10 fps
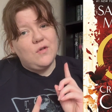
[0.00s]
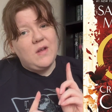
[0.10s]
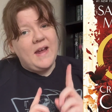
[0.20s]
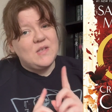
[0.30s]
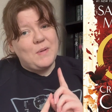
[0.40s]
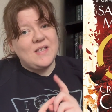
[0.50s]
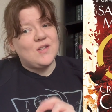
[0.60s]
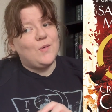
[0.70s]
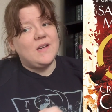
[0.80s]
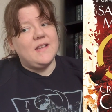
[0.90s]
it's best to
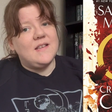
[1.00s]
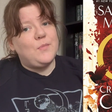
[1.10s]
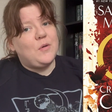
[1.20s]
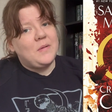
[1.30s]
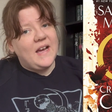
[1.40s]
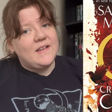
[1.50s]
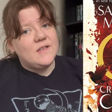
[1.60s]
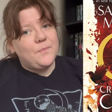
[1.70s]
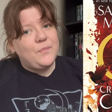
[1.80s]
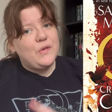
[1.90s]
go into this book blind.
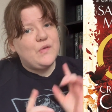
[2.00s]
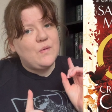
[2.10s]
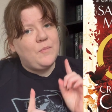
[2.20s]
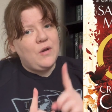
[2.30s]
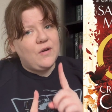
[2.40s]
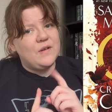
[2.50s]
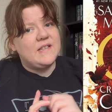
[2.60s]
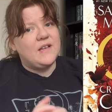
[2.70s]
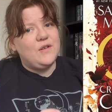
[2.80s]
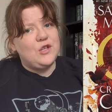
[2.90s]
So I'm not going to
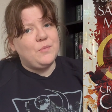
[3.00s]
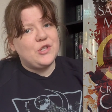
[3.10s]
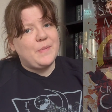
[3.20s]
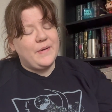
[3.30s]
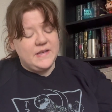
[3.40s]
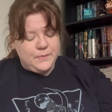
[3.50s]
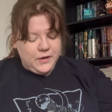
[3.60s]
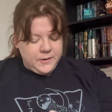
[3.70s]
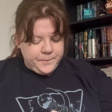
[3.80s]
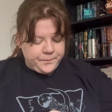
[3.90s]
tell you too much about this
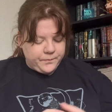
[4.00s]
book.